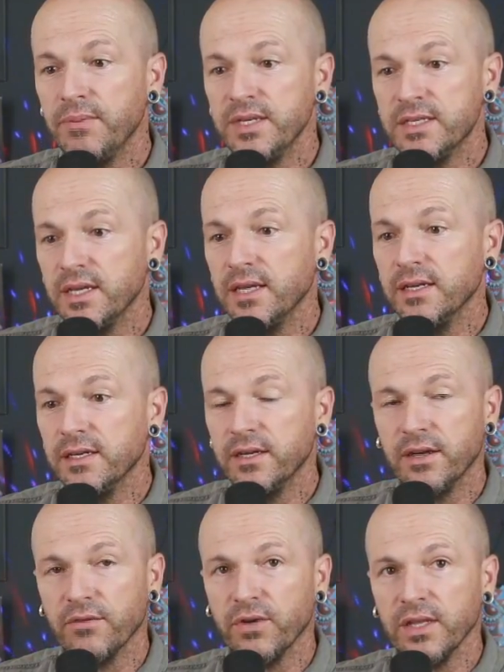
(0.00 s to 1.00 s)
be seen in a
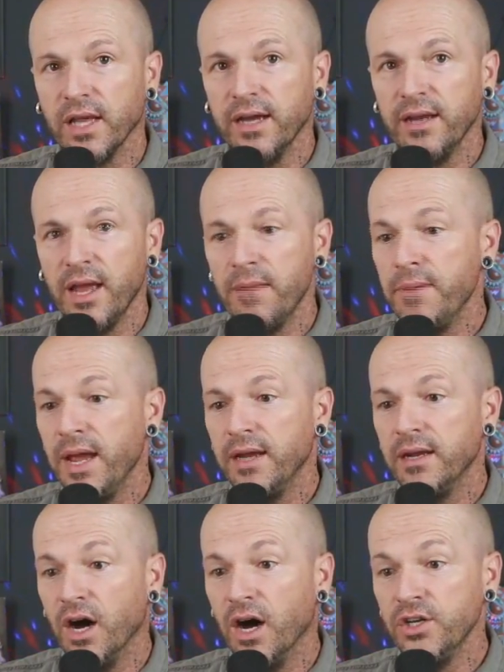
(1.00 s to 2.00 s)
different light and made
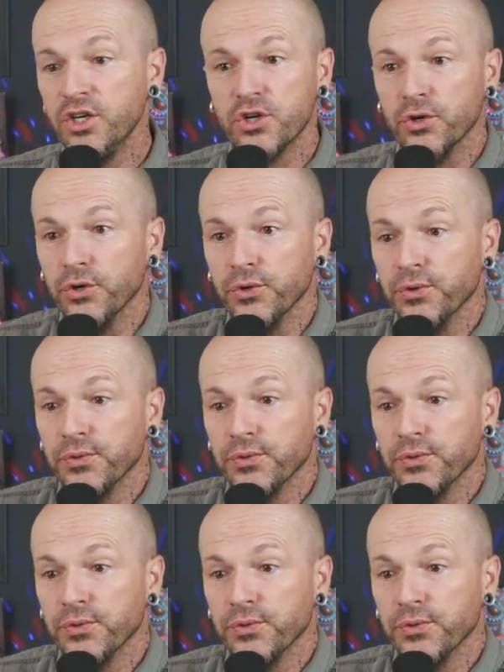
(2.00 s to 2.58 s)
untrue.